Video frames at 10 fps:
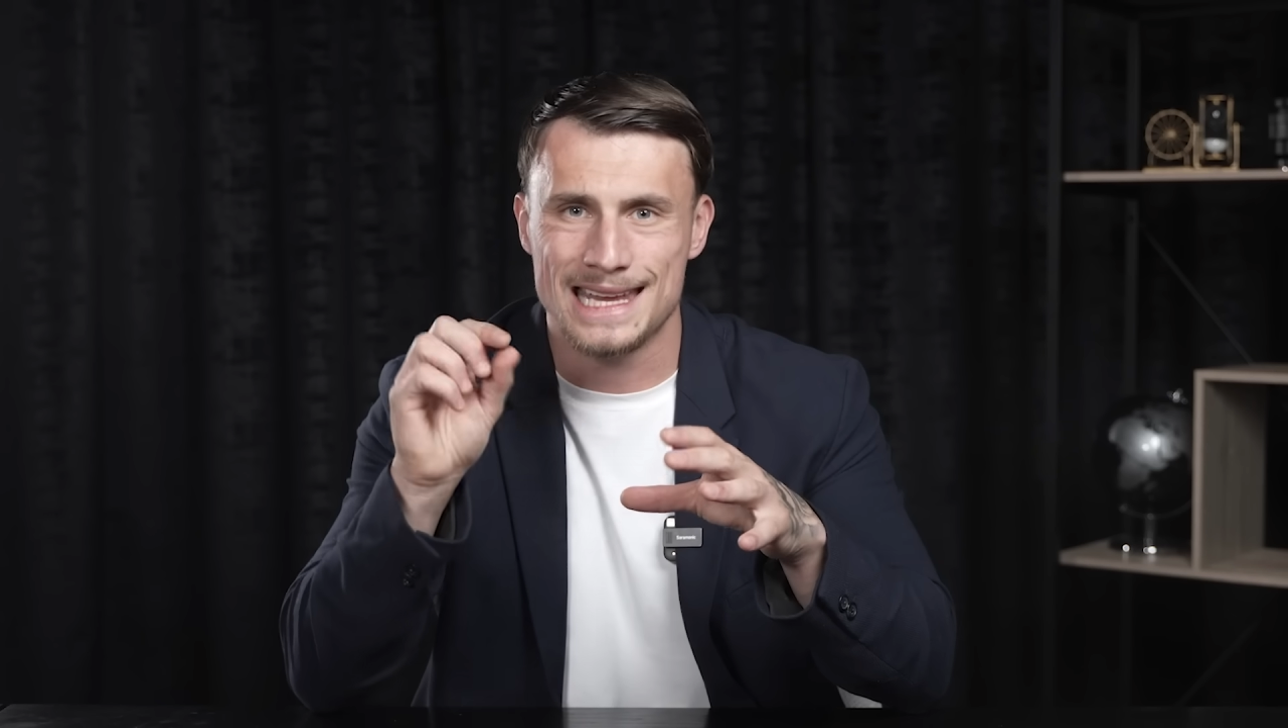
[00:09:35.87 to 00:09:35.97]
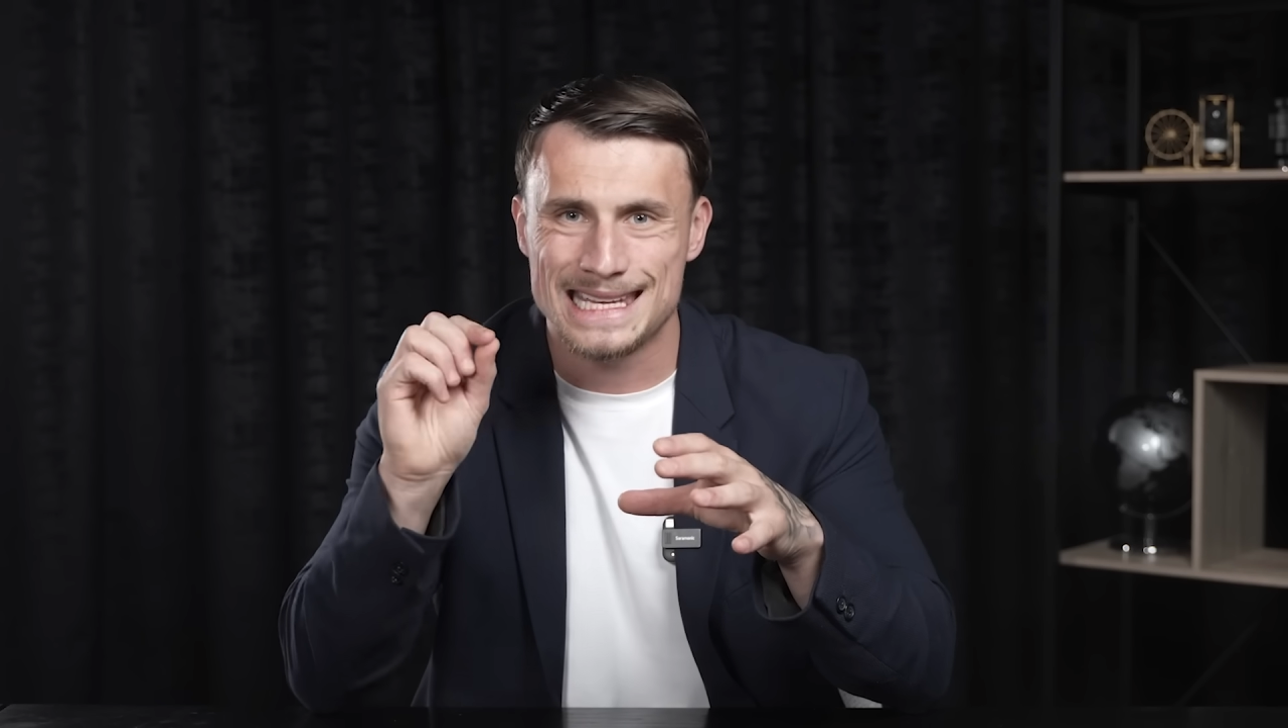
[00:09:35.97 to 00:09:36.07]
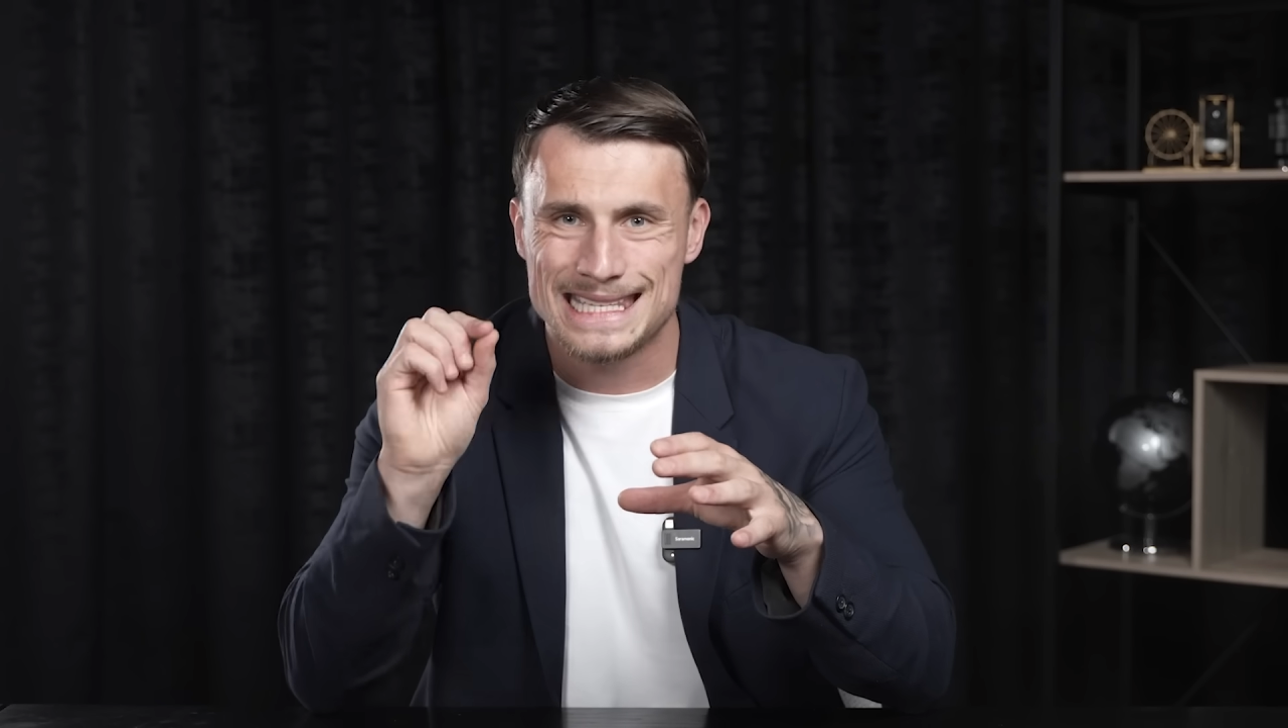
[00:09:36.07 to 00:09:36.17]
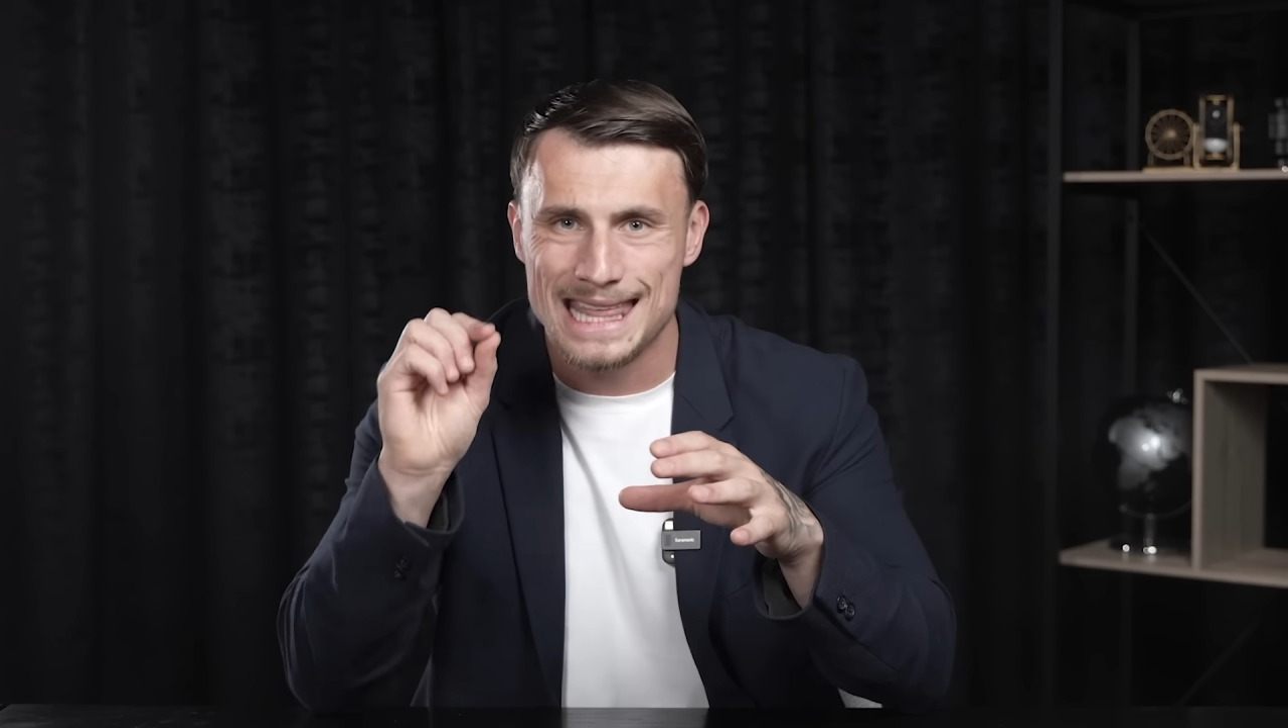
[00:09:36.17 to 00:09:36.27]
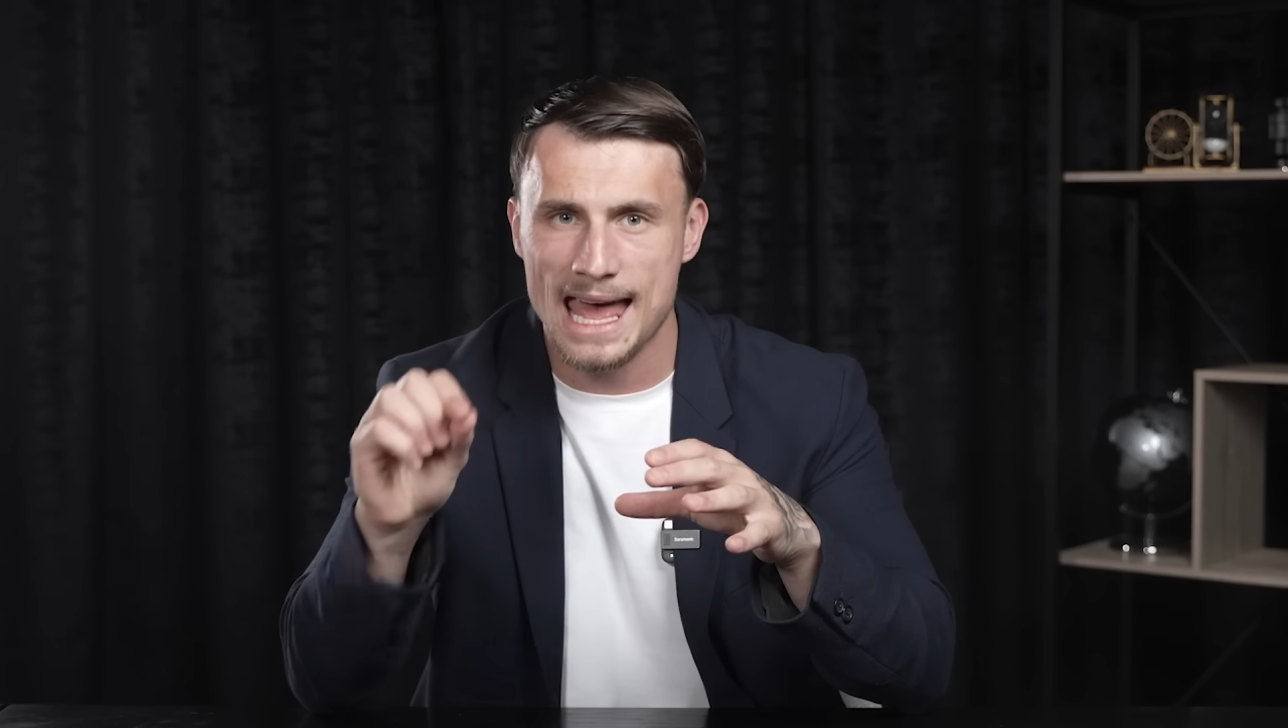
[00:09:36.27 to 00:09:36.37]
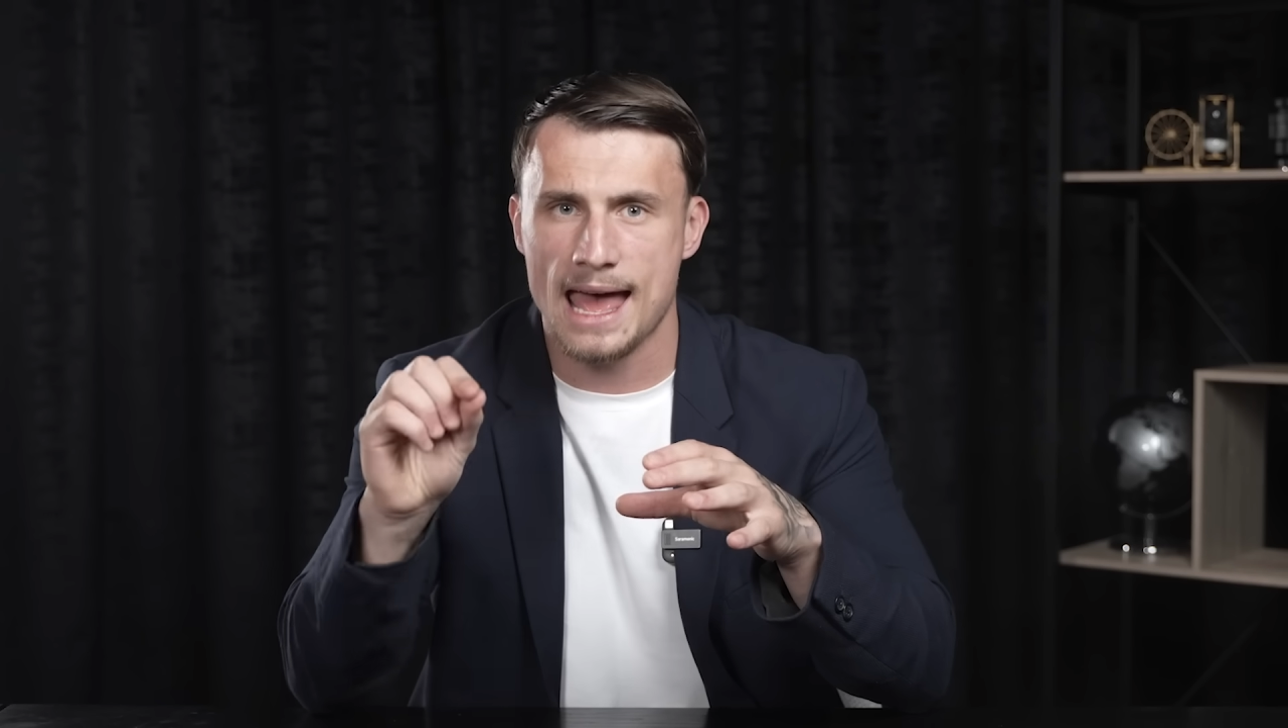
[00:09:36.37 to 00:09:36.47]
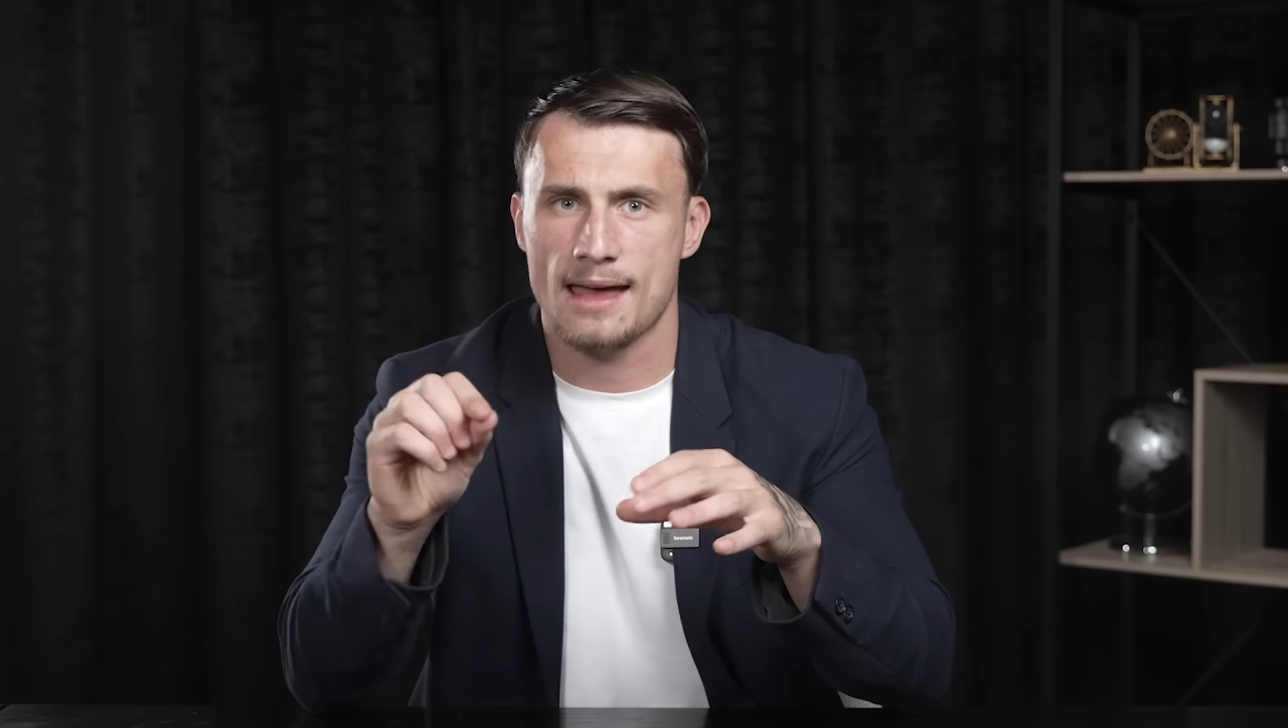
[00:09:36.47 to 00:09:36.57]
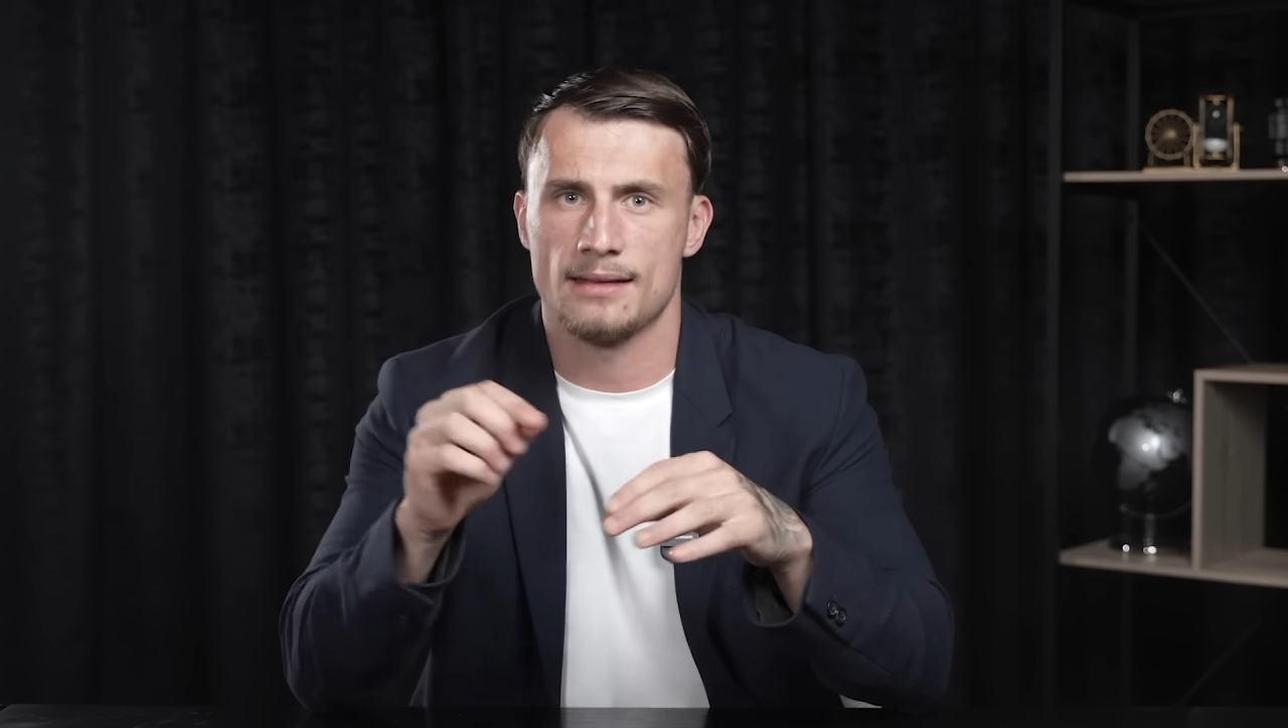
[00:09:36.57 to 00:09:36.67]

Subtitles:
is there.